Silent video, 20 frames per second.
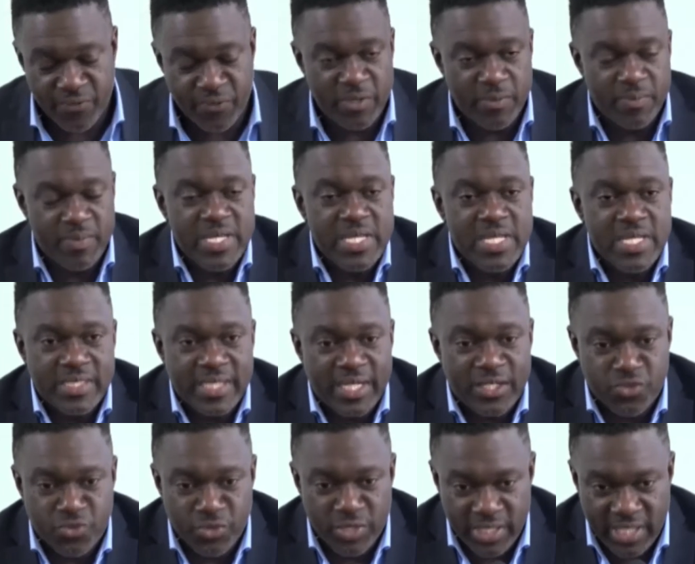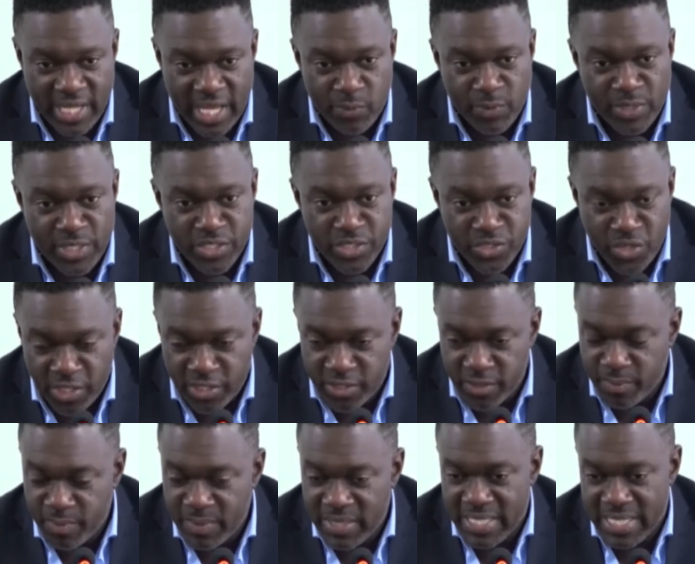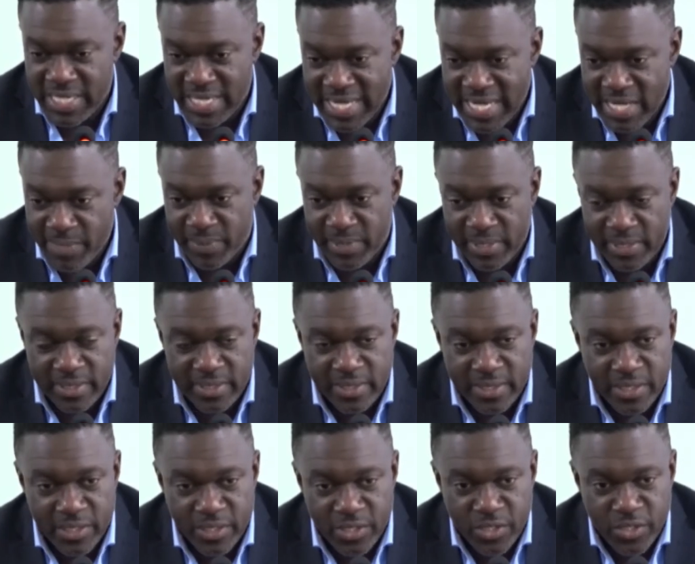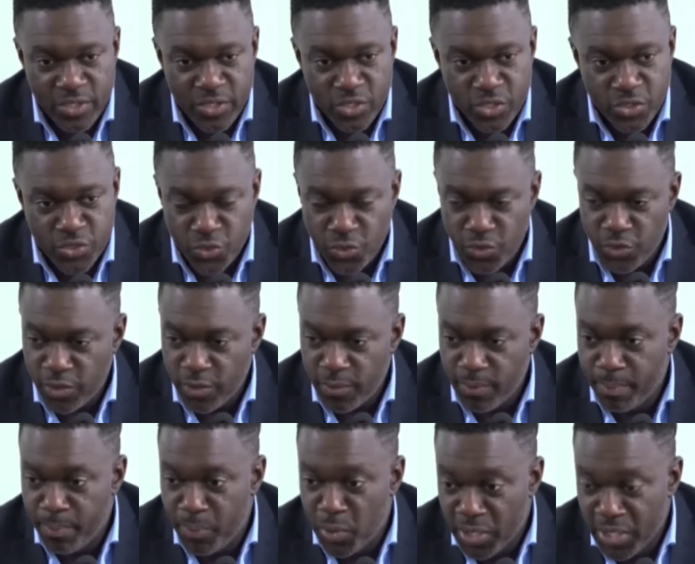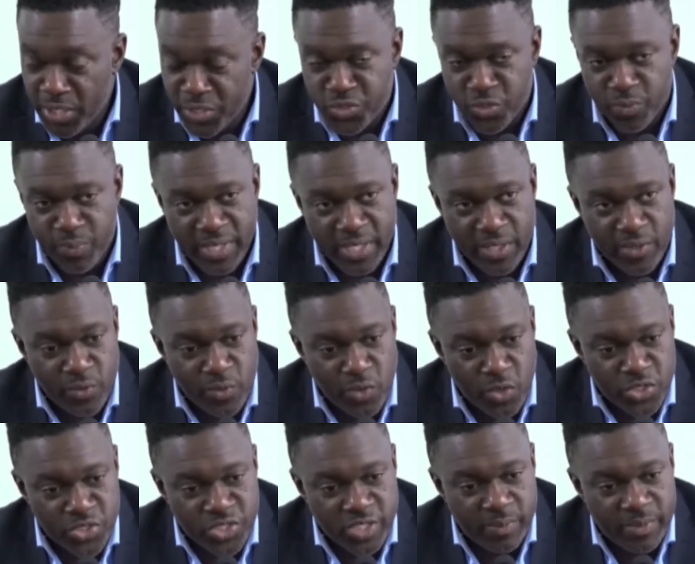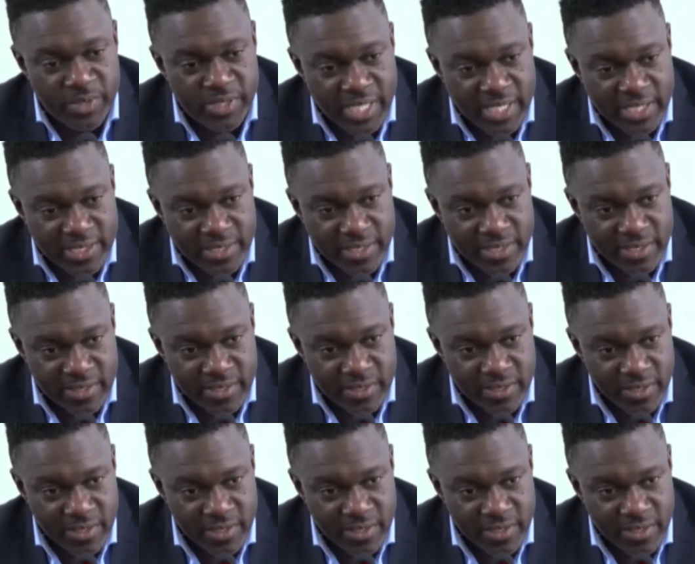Therefore, it means that Trinidad will not be able to bully Tobago or subject